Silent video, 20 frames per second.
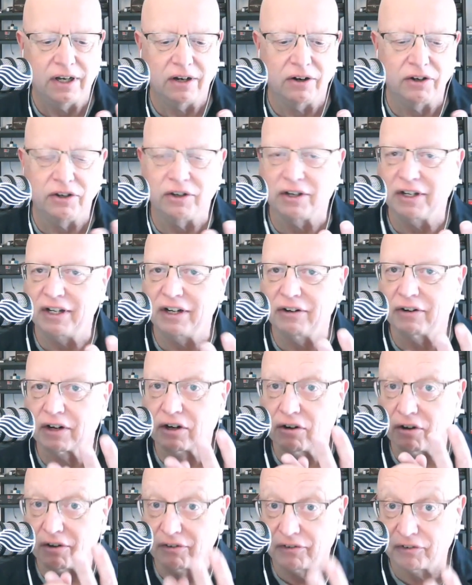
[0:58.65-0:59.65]
You can hear it
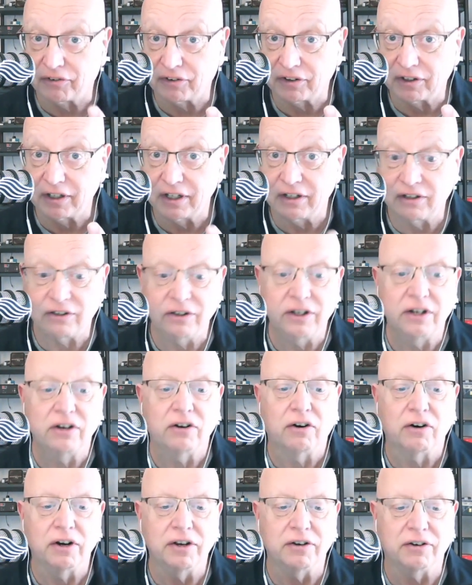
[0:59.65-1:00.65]
called serial,
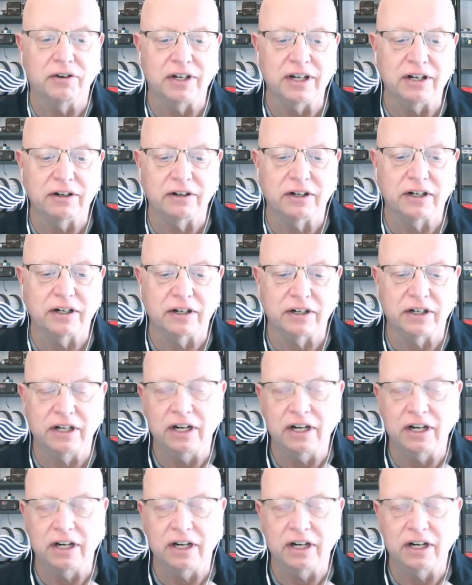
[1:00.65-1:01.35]
or you can hear